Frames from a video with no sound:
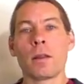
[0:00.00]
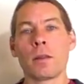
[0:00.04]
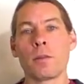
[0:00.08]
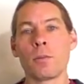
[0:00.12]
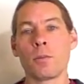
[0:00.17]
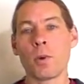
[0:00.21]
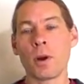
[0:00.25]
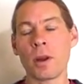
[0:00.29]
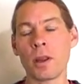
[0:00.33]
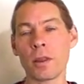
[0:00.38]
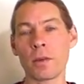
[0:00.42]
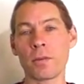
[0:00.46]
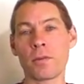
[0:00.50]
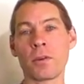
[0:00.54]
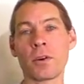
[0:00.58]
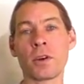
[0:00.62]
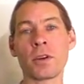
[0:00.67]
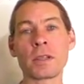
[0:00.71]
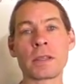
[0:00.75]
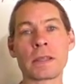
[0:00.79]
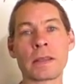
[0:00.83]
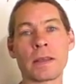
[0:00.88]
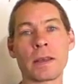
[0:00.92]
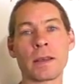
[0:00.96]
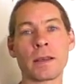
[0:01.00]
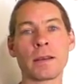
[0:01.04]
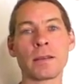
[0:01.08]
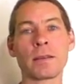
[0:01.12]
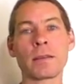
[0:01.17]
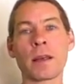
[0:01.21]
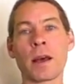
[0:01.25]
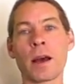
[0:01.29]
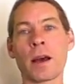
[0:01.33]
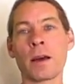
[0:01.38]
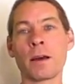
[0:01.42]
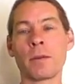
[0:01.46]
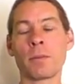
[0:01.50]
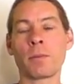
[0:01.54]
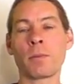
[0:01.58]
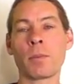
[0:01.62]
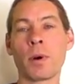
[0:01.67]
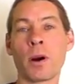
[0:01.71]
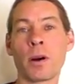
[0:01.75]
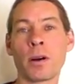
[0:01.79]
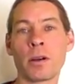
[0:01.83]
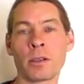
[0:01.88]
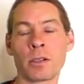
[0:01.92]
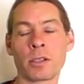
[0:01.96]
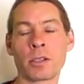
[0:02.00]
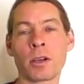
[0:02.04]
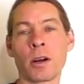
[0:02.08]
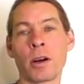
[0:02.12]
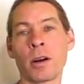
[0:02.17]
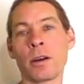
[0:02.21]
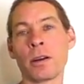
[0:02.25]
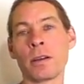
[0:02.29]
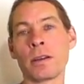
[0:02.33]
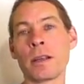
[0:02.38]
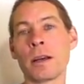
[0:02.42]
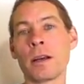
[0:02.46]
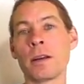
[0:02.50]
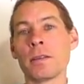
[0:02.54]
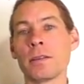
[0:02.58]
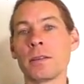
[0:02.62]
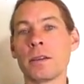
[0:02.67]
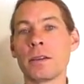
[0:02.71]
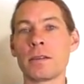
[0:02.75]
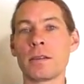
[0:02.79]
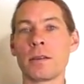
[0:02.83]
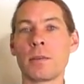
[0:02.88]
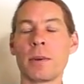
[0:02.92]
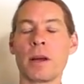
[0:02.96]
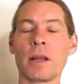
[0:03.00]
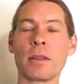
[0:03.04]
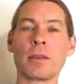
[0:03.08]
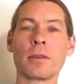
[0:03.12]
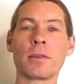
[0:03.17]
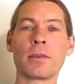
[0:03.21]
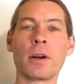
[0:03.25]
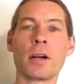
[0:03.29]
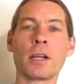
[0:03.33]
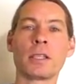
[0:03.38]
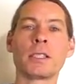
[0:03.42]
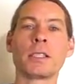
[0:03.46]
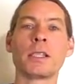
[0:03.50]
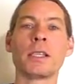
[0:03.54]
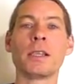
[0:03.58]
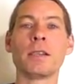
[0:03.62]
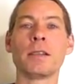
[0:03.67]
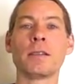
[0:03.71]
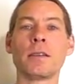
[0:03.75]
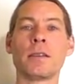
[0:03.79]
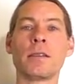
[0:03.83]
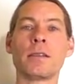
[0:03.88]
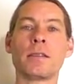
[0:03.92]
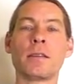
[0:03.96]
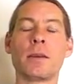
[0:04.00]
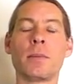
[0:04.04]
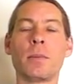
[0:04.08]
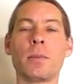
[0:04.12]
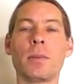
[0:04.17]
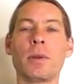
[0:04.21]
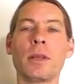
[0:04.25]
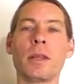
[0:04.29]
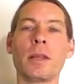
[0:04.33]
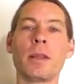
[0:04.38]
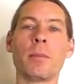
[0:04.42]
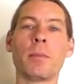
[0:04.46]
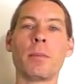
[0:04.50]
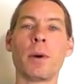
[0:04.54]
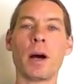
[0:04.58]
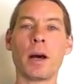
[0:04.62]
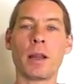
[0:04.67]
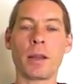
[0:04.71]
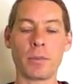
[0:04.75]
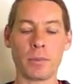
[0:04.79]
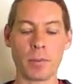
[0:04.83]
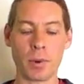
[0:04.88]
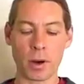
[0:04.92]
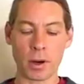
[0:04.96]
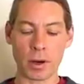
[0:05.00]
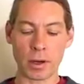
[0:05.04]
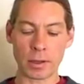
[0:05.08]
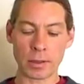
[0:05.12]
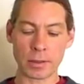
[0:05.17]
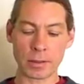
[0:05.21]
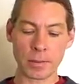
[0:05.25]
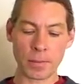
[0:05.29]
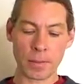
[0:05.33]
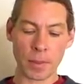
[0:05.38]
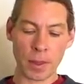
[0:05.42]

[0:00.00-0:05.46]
one of the first things that Parashara tells us about the Rasis is simply the body parts.